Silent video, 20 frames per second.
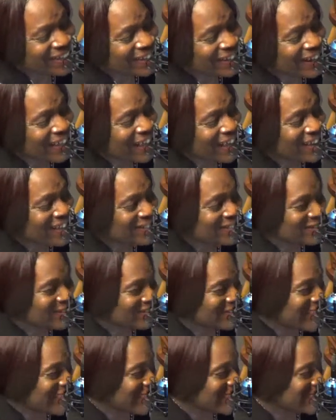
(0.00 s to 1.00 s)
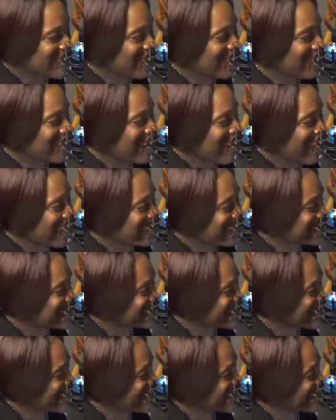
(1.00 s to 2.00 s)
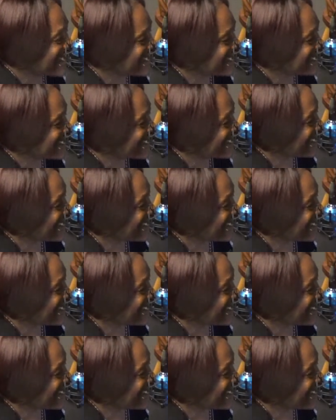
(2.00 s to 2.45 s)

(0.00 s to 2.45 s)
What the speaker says: a life. That's all I can say. Get your